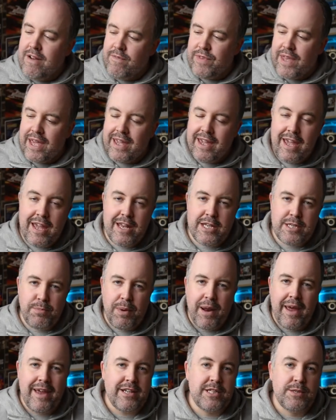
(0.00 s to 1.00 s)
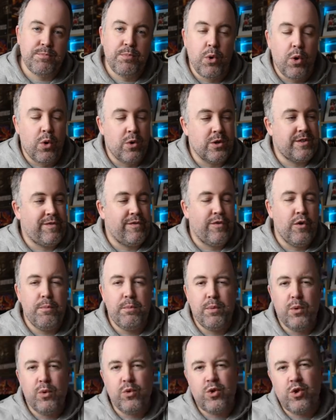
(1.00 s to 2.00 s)
their kids playing sports,
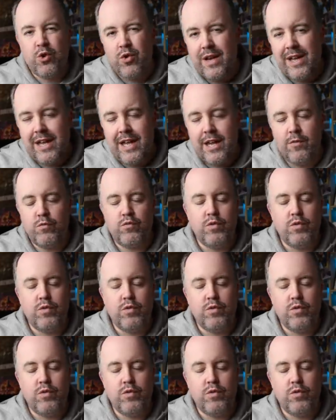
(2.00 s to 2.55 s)
football, cricket,